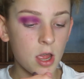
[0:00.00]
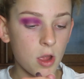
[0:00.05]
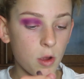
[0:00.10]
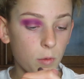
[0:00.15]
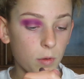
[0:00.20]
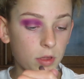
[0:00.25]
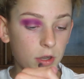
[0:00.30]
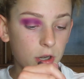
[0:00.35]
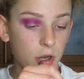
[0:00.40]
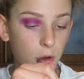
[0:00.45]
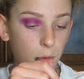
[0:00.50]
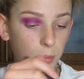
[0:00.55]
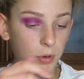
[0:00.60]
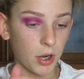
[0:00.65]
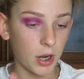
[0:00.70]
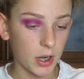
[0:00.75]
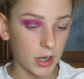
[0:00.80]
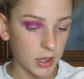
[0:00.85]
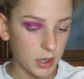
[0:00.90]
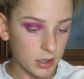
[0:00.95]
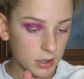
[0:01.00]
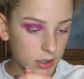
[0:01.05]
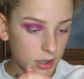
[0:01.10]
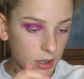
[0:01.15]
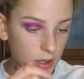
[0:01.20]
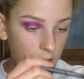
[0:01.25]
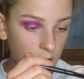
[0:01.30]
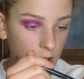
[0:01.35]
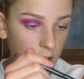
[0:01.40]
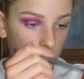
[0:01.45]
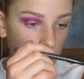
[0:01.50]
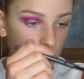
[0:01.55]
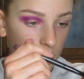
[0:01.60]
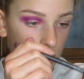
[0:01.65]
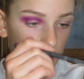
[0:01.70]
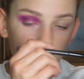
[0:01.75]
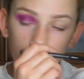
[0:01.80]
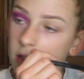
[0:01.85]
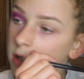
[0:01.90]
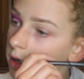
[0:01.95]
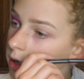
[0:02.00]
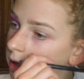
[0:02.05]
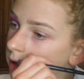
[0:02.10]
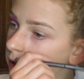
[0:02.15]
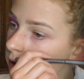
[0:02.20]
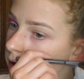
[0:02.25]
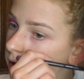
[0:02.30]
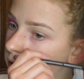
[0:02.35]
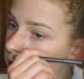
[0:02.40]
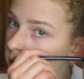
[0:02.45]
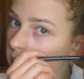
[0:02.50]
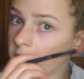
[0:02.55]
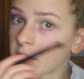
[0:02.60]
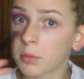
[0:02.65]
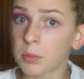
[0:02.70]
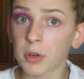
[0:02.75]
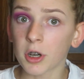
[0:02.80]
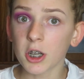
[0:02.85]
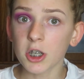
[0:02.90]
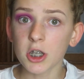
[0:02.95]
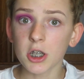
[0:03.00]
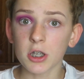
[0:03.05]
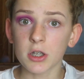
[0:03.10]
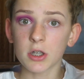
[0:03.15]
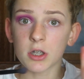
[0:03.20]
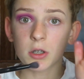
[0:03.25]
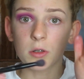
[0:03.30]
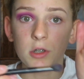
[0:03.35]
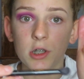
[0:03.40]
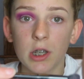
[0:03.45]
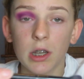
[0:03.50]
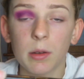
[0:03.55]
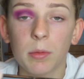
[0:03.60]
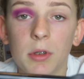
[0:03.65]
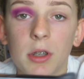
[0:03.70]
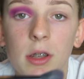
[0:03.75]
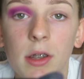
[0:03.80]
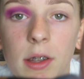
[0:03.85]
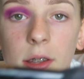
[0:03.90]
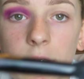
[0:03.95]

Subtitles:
with no product. This brush is so cheap, just